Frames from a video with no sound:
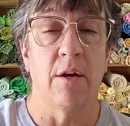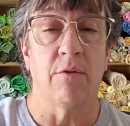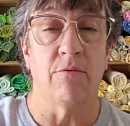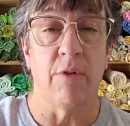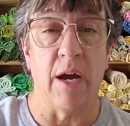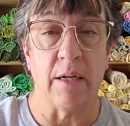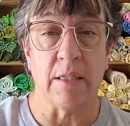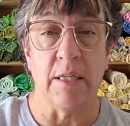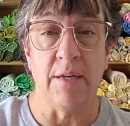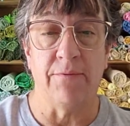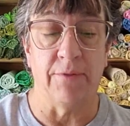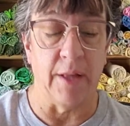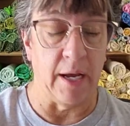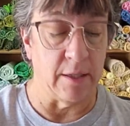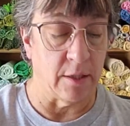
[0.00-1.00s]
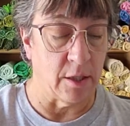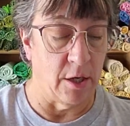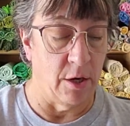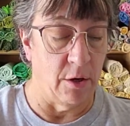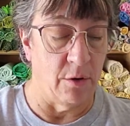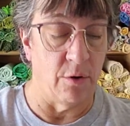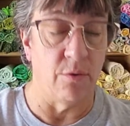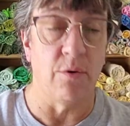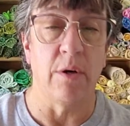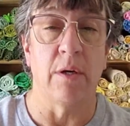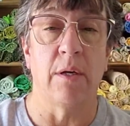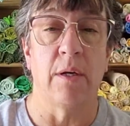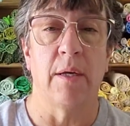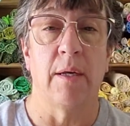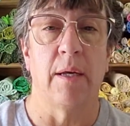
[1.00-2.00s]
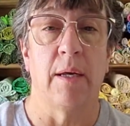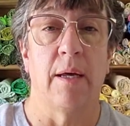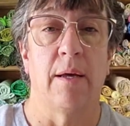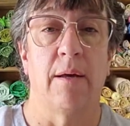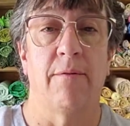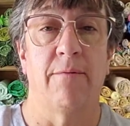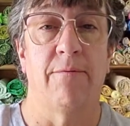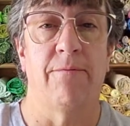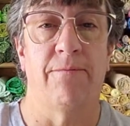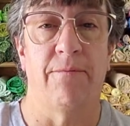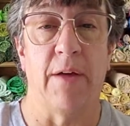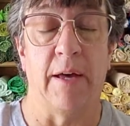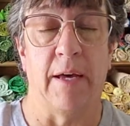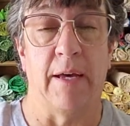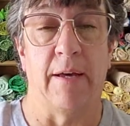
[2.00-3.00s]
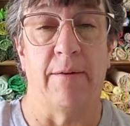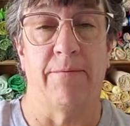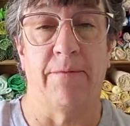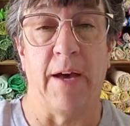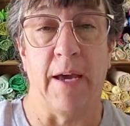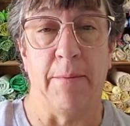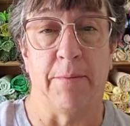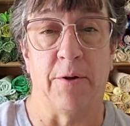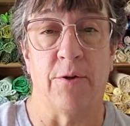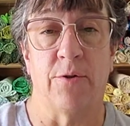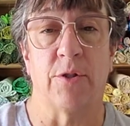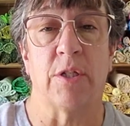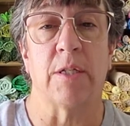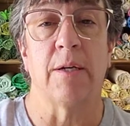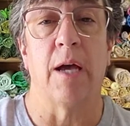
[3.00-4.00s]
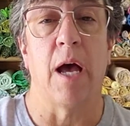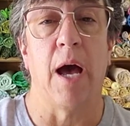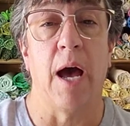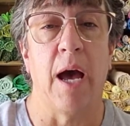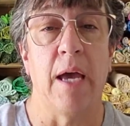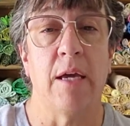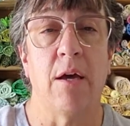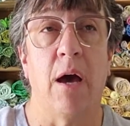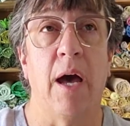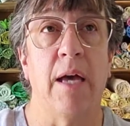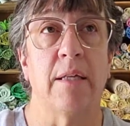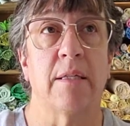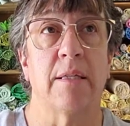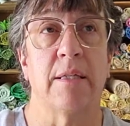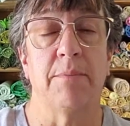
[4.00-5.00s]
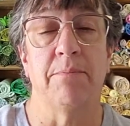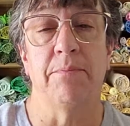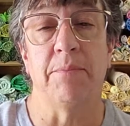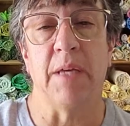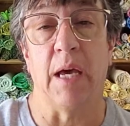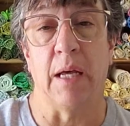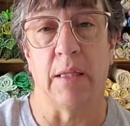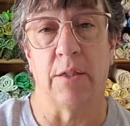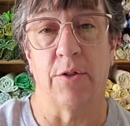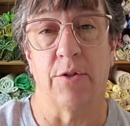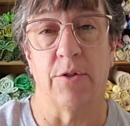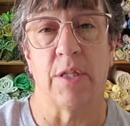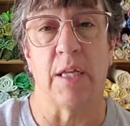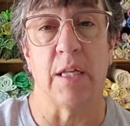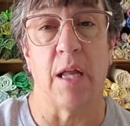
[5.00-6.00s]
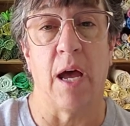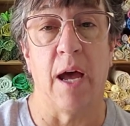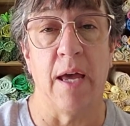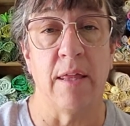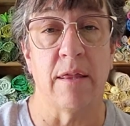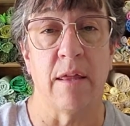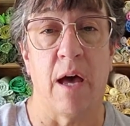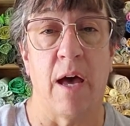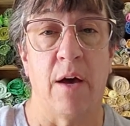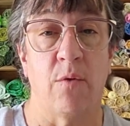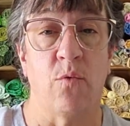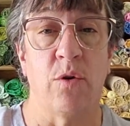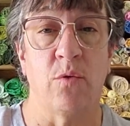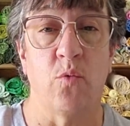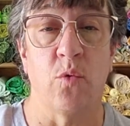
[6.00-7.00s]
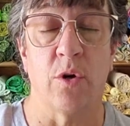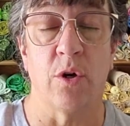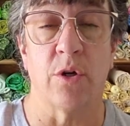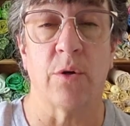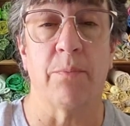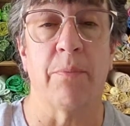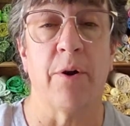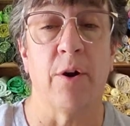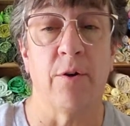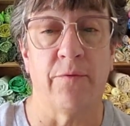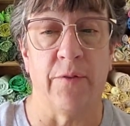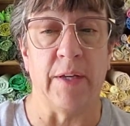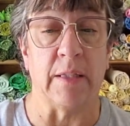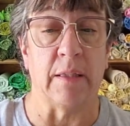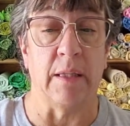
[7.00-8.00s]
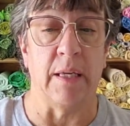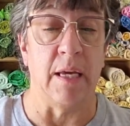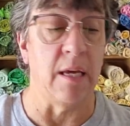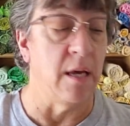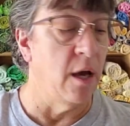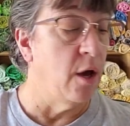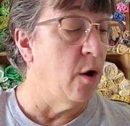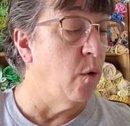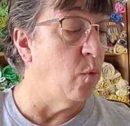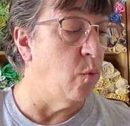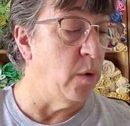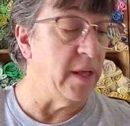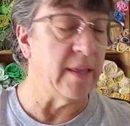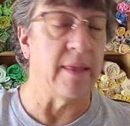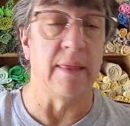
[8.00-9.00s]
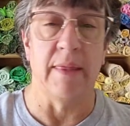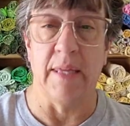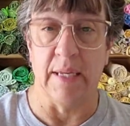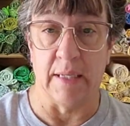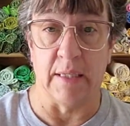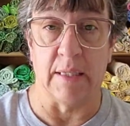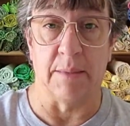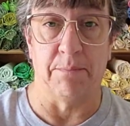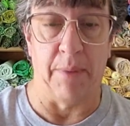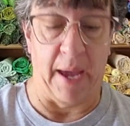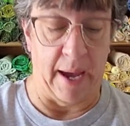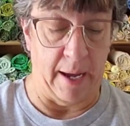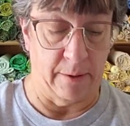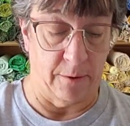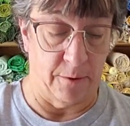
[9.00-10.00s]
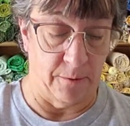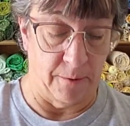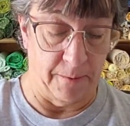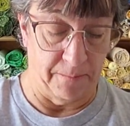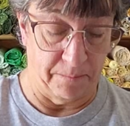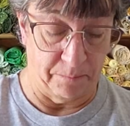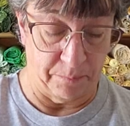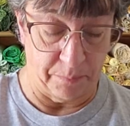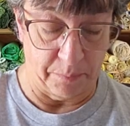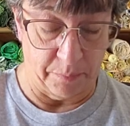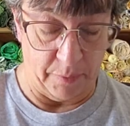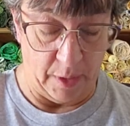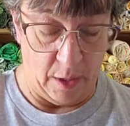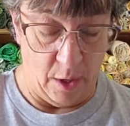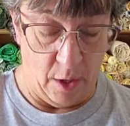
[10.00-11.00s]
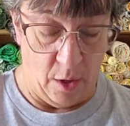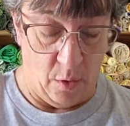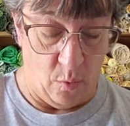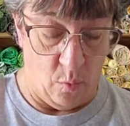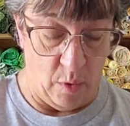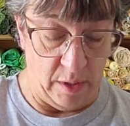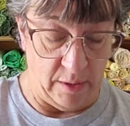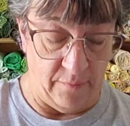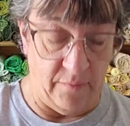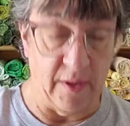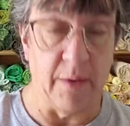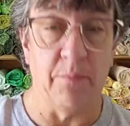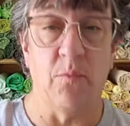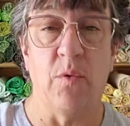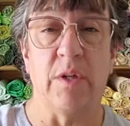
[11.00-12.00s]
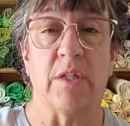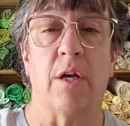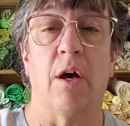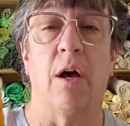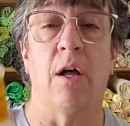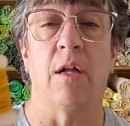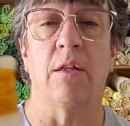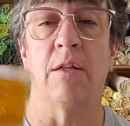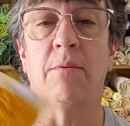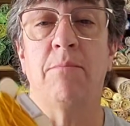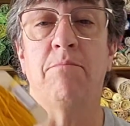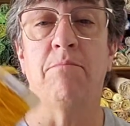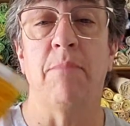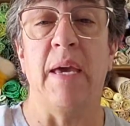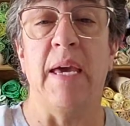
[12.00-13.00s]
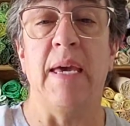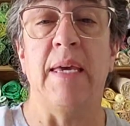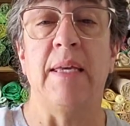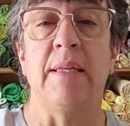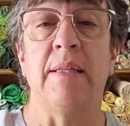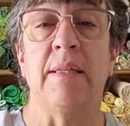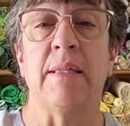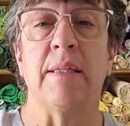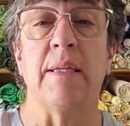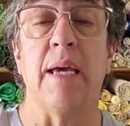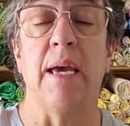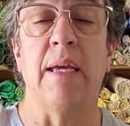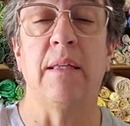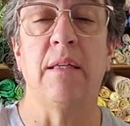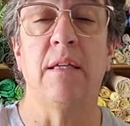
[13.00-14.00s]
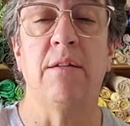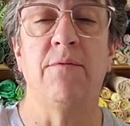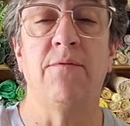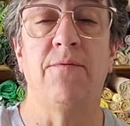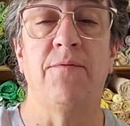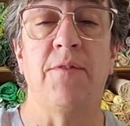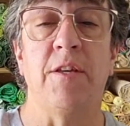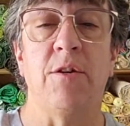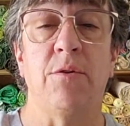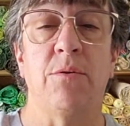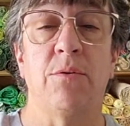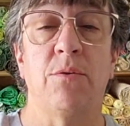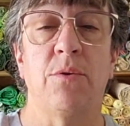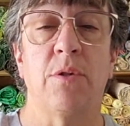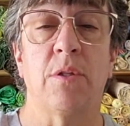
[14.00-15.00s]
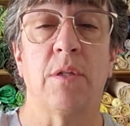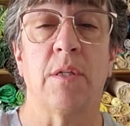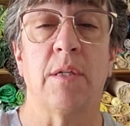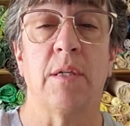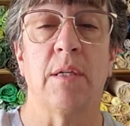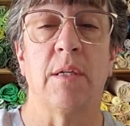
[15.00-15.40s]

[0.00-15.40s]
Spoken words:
Roxy Floss Co. fibers, I got some colors that I thought would work perfectly with this pattern. One of them was called Mazed and Confused,